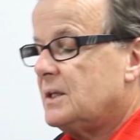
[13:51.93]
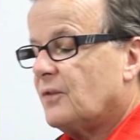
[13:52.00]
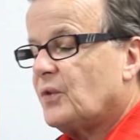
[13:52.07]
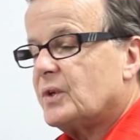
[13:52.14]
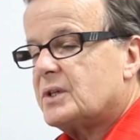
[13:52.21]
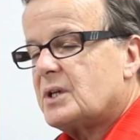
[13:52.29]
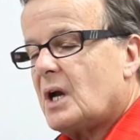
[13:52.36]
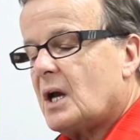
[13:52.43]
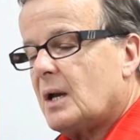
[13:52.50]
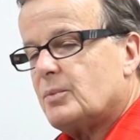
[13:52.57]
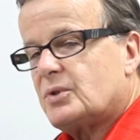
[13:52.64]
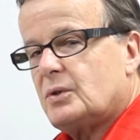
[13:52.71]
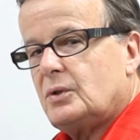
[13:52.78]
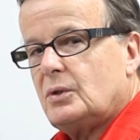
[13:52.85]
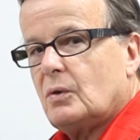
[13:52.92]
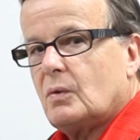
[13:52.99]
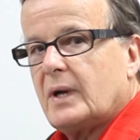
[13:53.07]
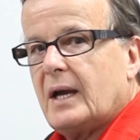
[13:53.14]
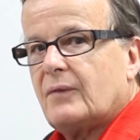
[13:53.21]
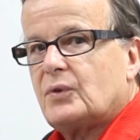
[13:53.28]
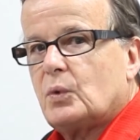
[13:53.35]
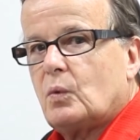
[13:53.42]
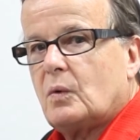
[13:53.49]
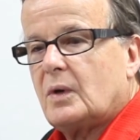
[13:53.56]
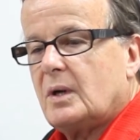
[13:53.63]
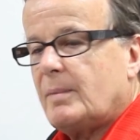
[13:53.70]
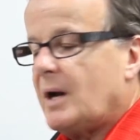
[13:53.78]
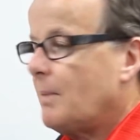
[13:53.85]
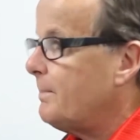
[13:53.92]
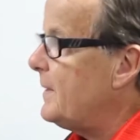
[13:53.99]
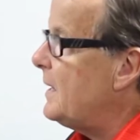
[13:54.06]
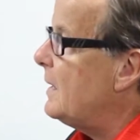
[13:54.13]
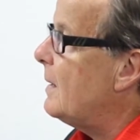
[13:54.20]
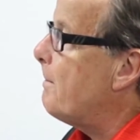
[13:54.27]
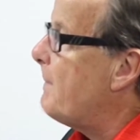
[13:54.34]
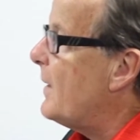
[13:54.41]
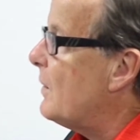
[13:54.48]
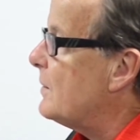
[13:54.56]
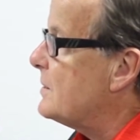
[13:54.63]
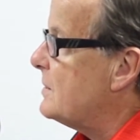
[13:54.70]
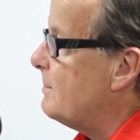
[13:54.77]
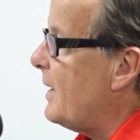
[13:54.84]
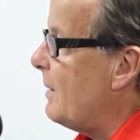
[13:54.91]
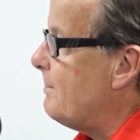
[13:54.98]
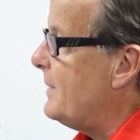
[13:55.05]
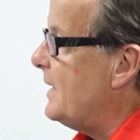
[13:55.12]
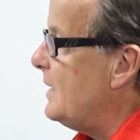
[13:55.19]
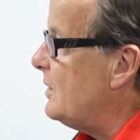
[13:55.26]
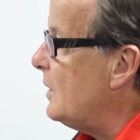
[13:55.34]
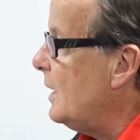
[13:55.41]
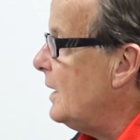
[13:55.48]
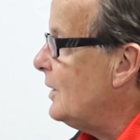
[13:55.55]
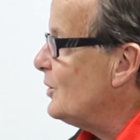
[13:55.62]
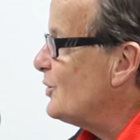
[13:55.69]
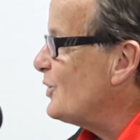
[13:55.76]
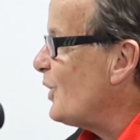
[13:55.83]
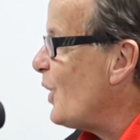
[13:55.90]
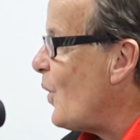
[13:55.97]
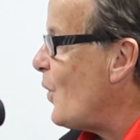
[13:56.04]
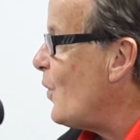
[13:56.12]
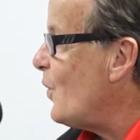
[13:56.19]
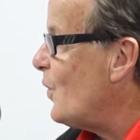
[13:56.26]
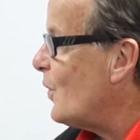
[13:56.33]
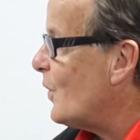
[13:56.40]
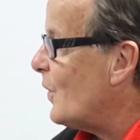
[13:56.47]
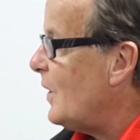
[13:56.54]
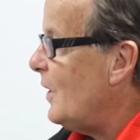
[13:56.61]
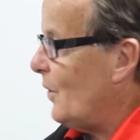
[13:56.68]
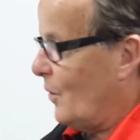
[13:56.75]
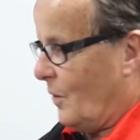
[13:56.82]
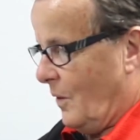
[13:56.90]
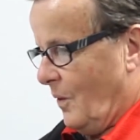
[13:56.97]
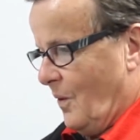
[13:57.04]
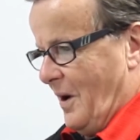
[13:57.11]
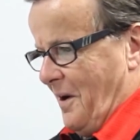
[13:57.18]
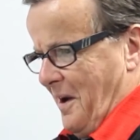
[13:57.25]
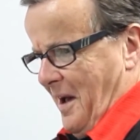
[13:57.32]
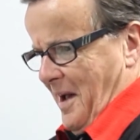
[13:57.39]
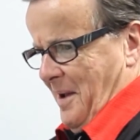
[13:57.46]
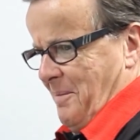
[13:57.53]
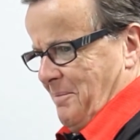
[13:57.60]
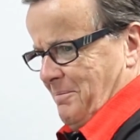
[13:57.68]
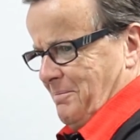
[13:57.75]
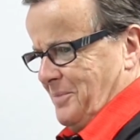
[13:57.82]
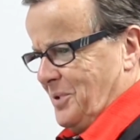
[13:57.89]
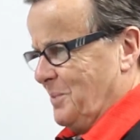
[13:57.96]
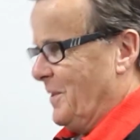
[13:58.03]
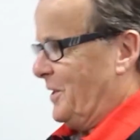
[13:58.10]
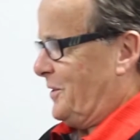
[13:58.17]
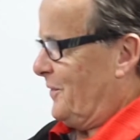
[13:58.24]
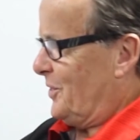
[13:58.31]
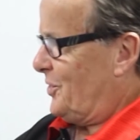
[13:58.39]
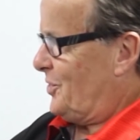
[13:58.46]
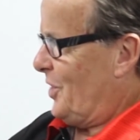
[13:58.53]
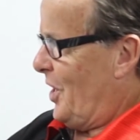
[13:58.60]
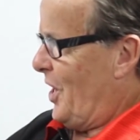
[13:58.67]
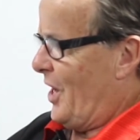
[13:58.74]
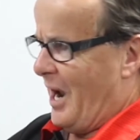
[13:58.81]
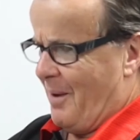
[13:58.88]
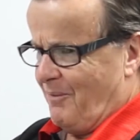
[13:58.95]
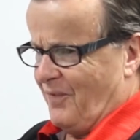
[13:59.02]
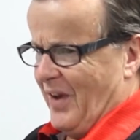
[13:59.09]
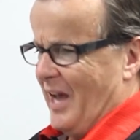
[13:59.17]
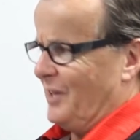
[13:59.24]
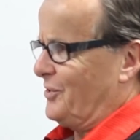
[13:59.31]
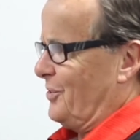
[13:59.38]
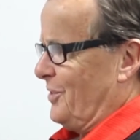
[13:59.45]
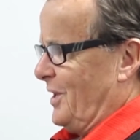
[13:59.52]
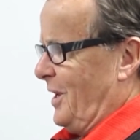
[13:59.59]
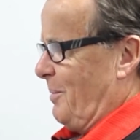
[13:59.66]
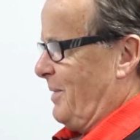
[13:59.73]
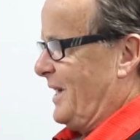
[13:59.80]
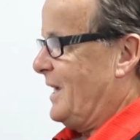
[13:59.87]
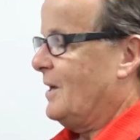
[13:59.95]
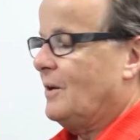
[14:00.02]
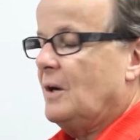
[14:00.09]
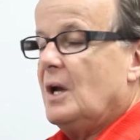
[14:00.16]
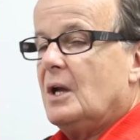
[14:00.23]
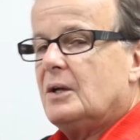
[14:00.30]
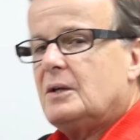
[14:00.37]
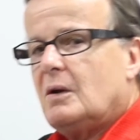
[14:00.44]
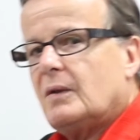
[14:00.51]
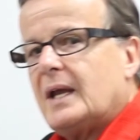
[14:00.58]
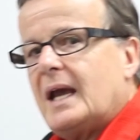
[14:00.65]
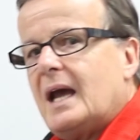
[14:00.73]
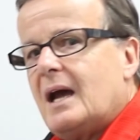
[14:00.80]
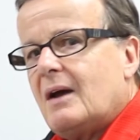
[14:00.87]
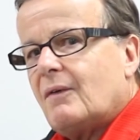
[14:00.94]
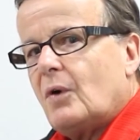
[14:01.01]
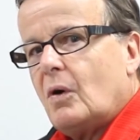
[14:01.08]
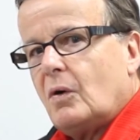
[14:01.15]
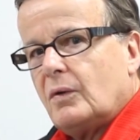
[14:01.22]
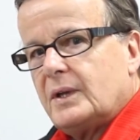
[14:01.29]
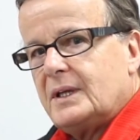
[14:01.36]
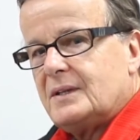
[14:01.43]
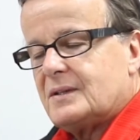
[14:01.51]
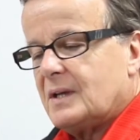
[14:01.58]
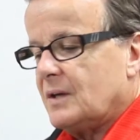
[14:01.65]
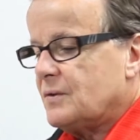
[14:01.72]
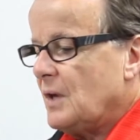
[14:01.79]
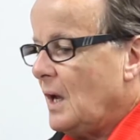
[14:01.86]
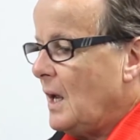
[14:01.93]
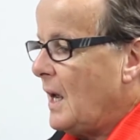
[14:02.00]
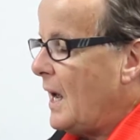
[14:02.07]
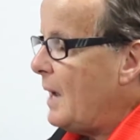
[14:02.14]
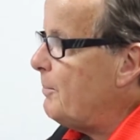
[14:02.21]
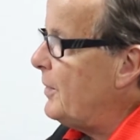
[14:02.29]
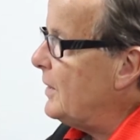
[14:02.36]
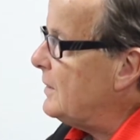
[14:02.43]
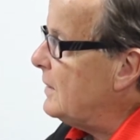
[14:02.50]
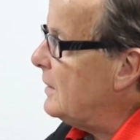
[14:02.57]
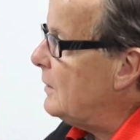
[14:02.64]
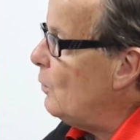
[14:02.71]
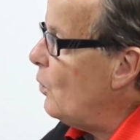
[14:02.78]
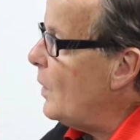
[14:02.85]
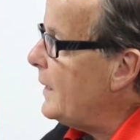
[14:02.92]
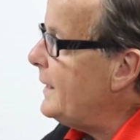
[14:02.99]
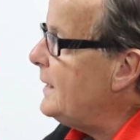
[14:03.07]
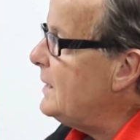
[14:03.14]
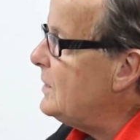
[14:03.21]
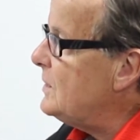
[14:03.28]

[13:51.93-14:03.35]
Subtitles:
different times, so you don't have to worry about being embarrassed about being slow or well, I'm too much of a stud, I'm faster than a beginner. No, they have all these things. But what it